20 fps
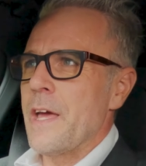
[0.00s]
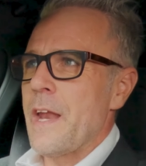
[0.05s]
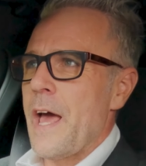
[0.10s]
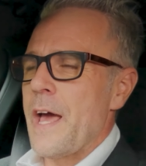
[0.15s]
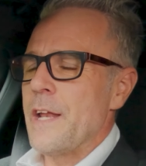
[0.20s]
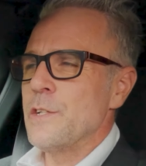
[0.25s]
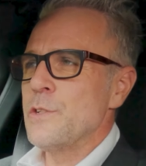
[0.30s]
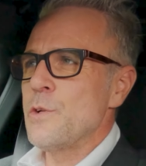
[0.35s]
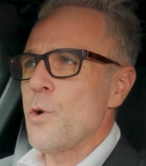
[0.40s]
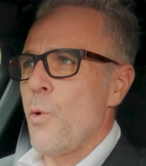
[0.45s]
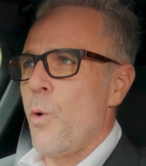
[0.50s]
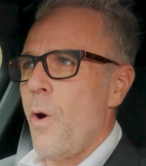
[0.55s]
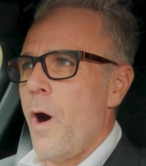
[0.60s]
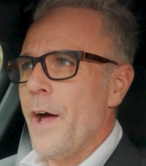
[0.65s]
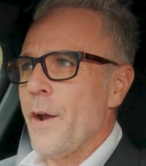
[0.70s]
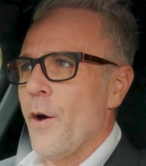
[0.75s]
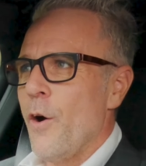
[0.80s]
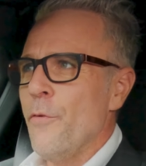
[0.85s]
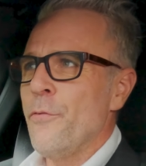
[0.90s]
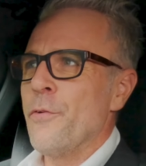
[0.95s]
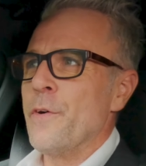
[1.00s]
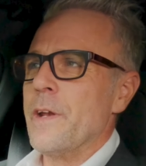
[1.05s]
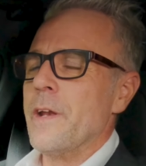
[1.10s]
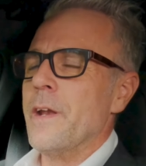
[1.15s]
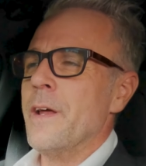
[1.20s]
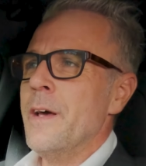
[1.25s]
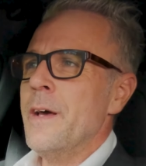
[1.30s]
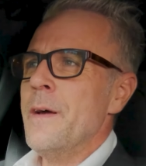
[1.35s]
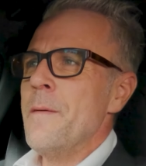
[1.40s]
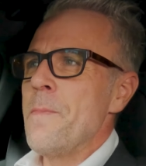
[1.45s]
and quite
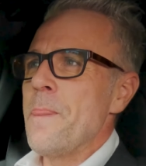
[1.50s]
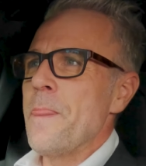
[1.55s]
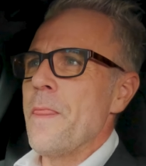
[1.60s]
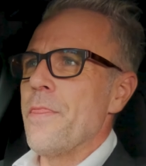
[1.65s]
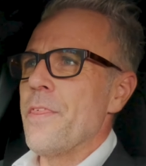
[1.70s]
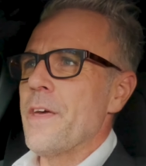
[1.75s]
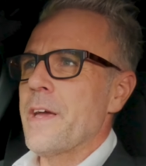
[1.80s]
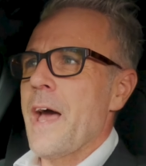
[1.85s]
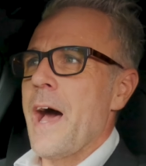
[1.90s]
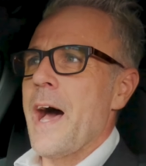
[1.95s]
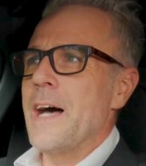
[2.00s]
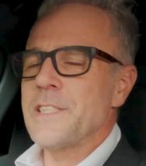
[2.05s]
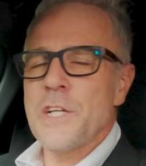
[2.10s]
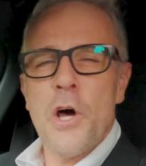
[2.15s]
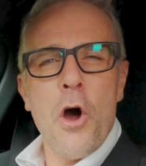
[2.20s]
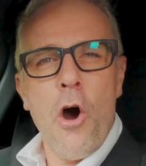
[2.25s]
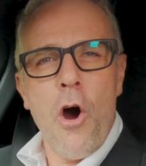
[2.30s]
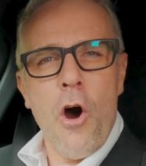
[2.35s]
often the cars are